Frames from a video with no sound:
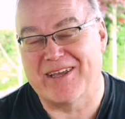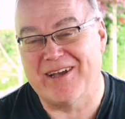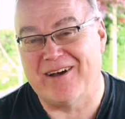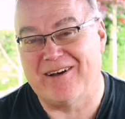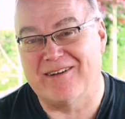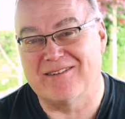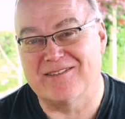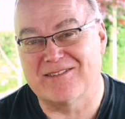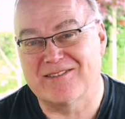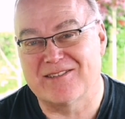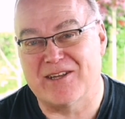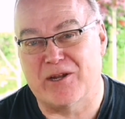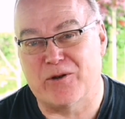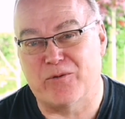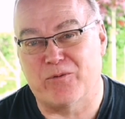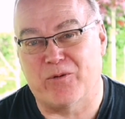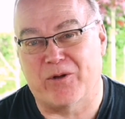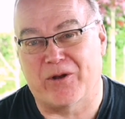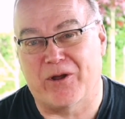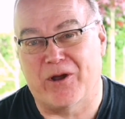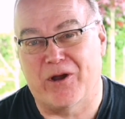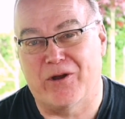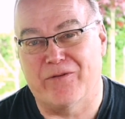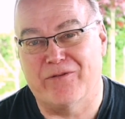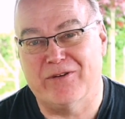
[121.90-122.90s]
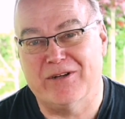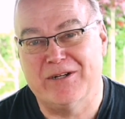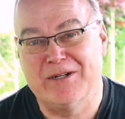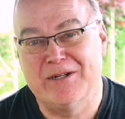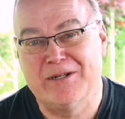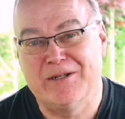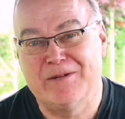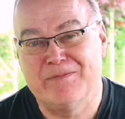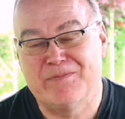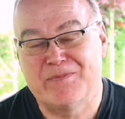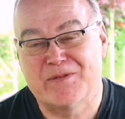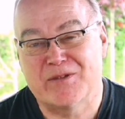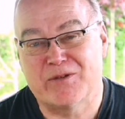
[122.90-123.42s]
and they can't send one over.
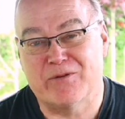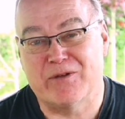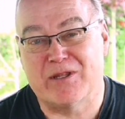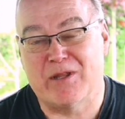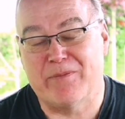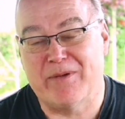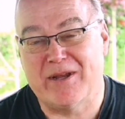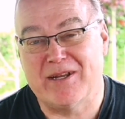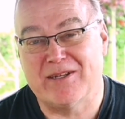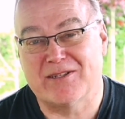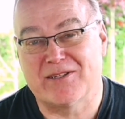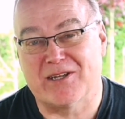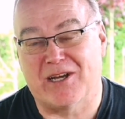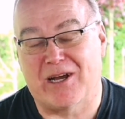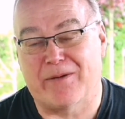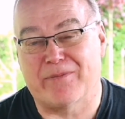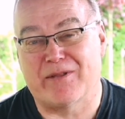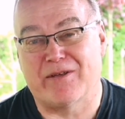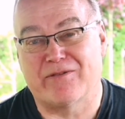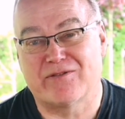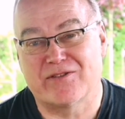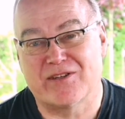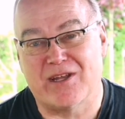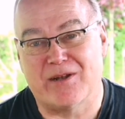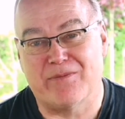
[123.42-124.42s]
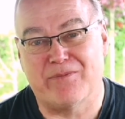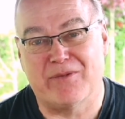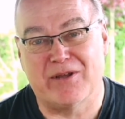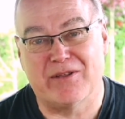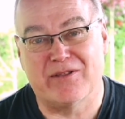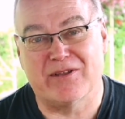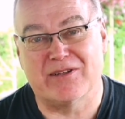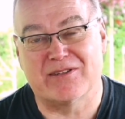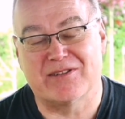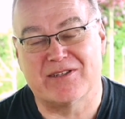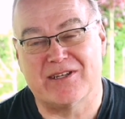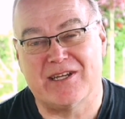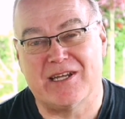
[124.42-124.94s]
So in the meantime, they've sent me
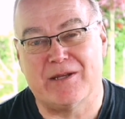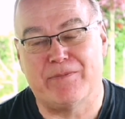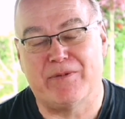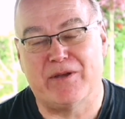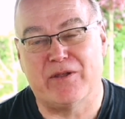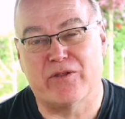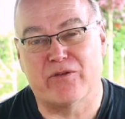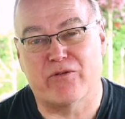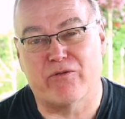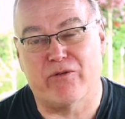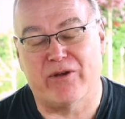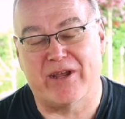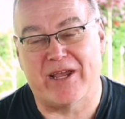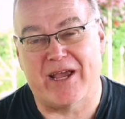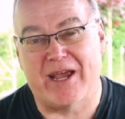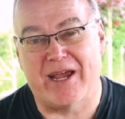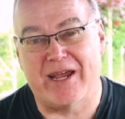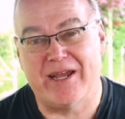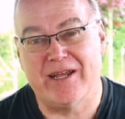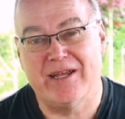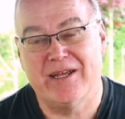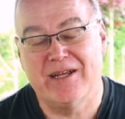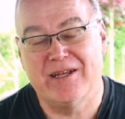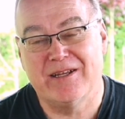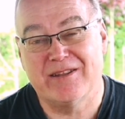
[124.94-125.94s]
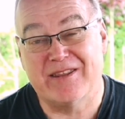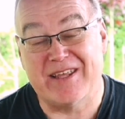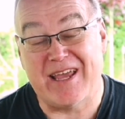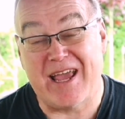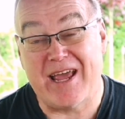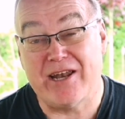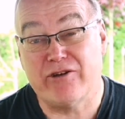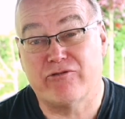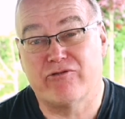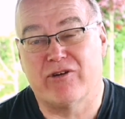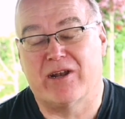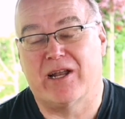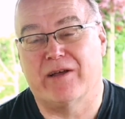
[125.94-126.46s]
this EB3A, the
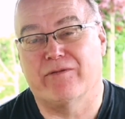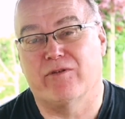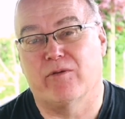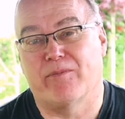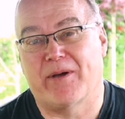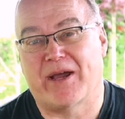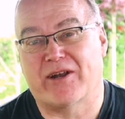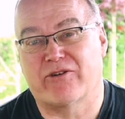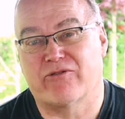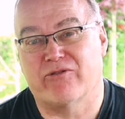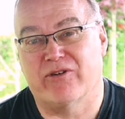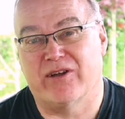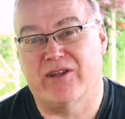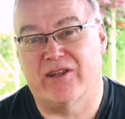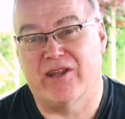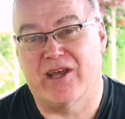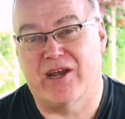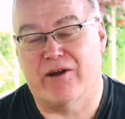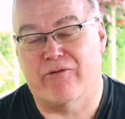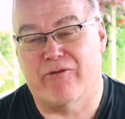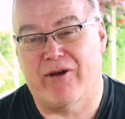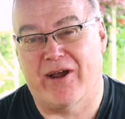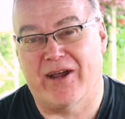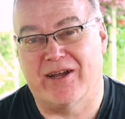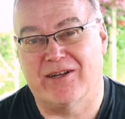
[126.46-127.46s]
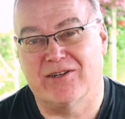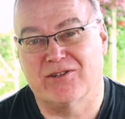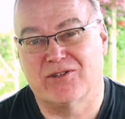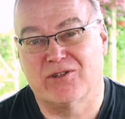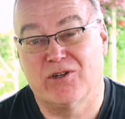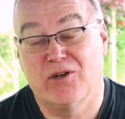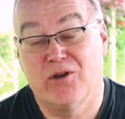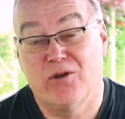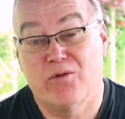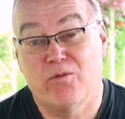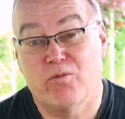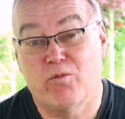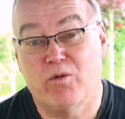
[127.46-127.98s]
entry-level battery in their
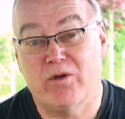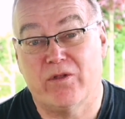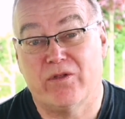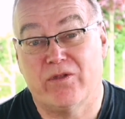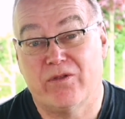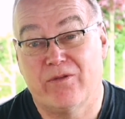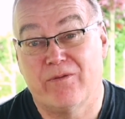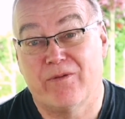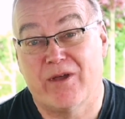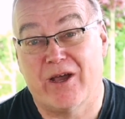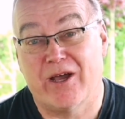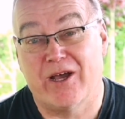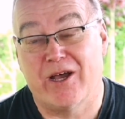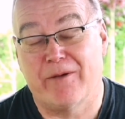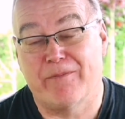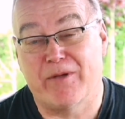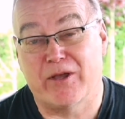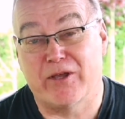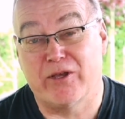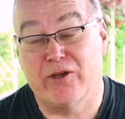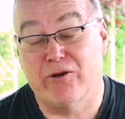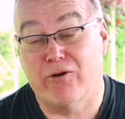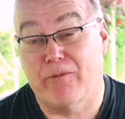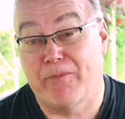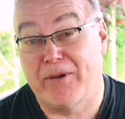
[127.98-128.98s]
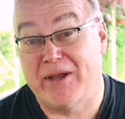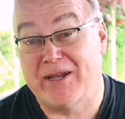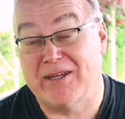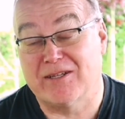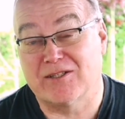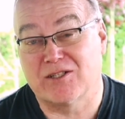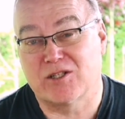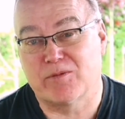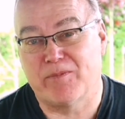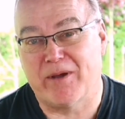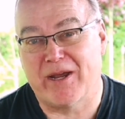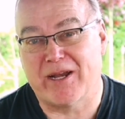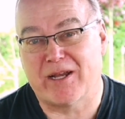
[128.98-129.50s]
range, with a
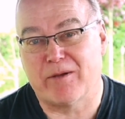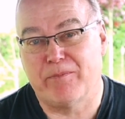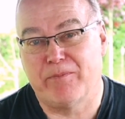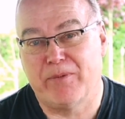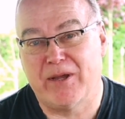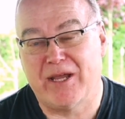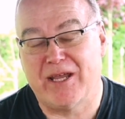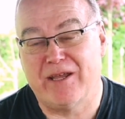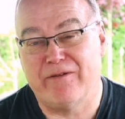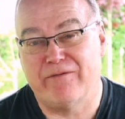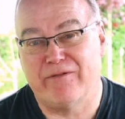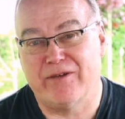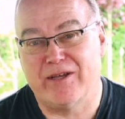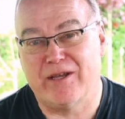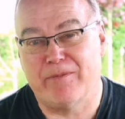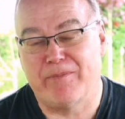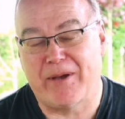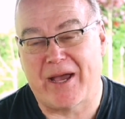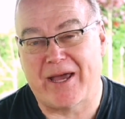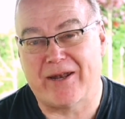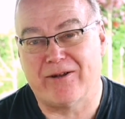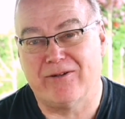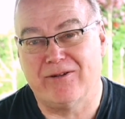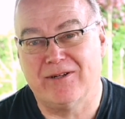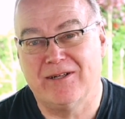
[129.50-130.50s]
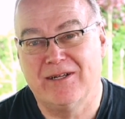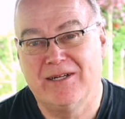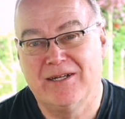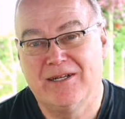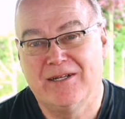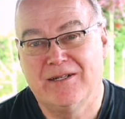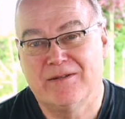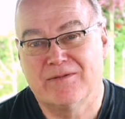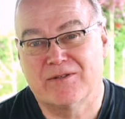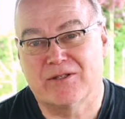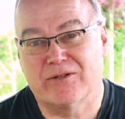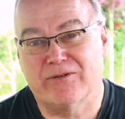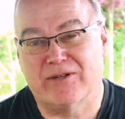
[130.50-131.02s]
European spec PV panel.
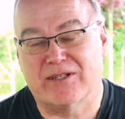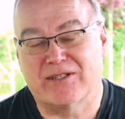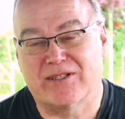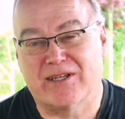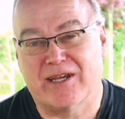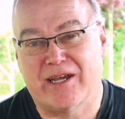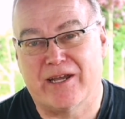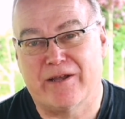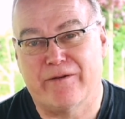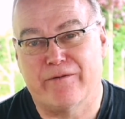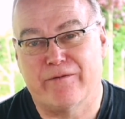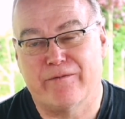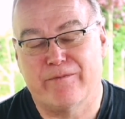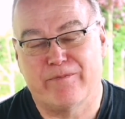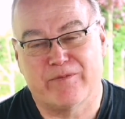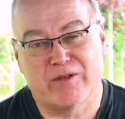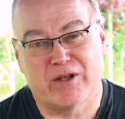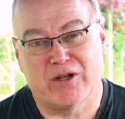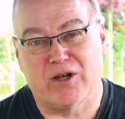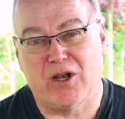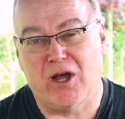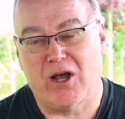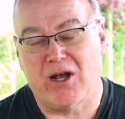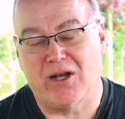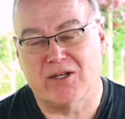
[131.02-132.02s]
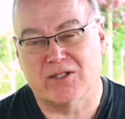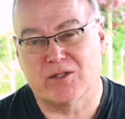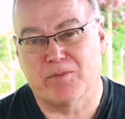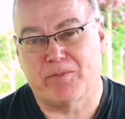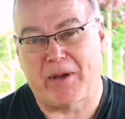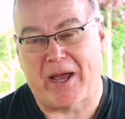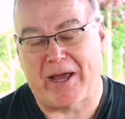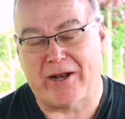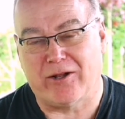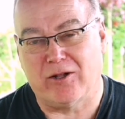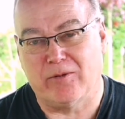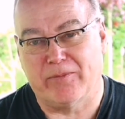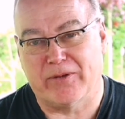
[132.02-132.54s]
So it's a glass
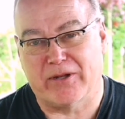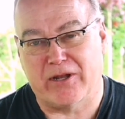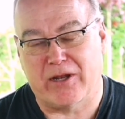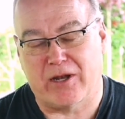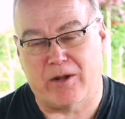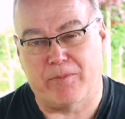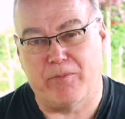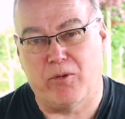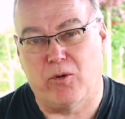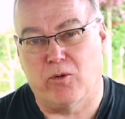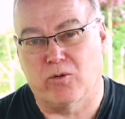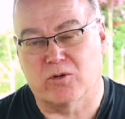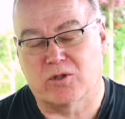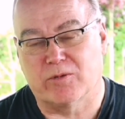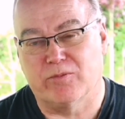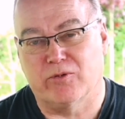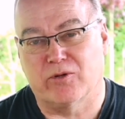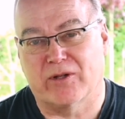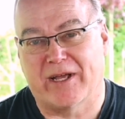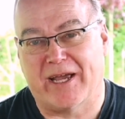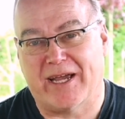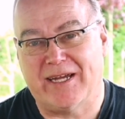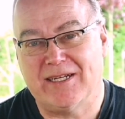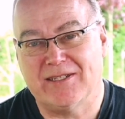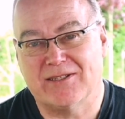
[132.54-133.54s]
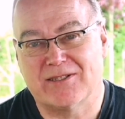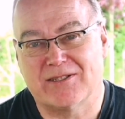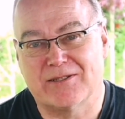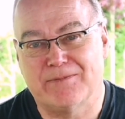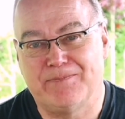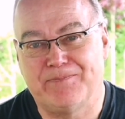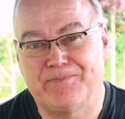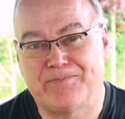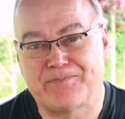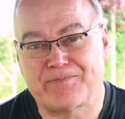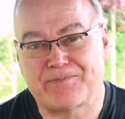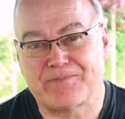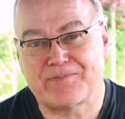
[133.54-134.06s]
panel, but in a portable
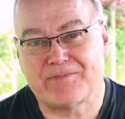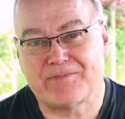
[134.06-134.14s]
case.